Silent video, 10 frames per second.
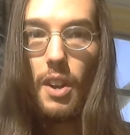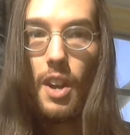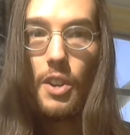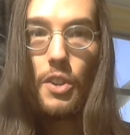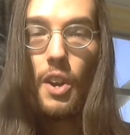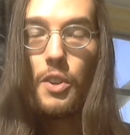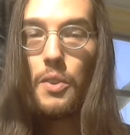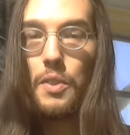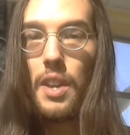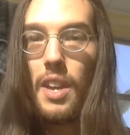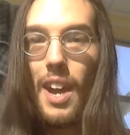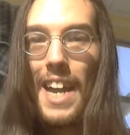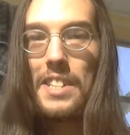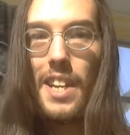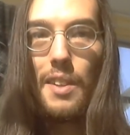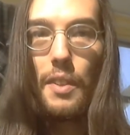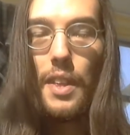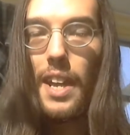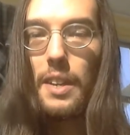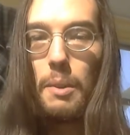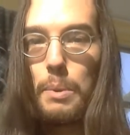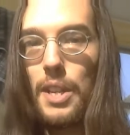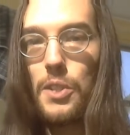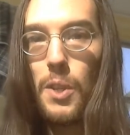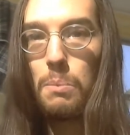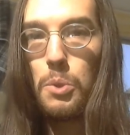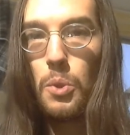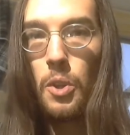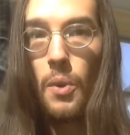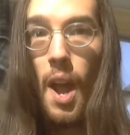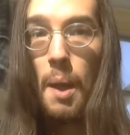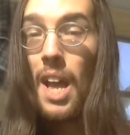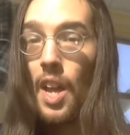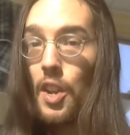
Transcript: under the idea that they had committed some sort of crime.